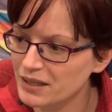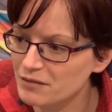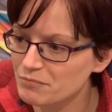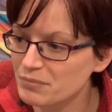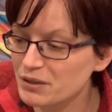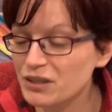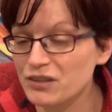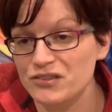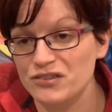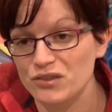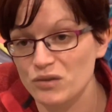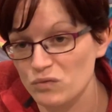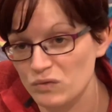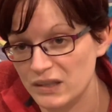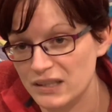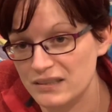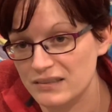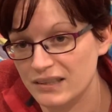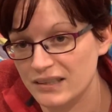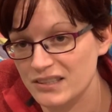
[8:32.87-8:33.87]
because some
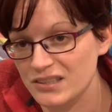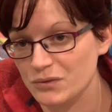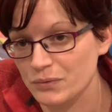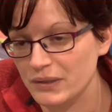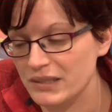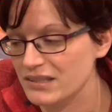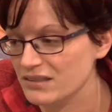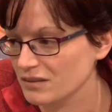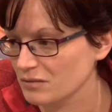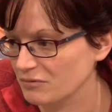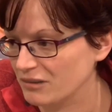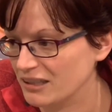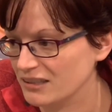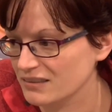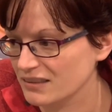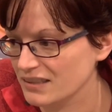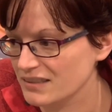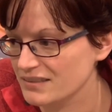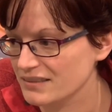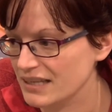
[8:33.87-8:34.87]
rats like sweet, some rats
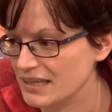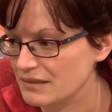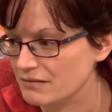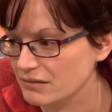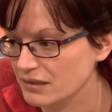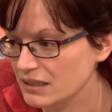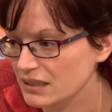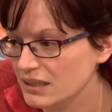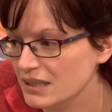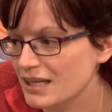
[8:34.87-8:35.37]
like savoury.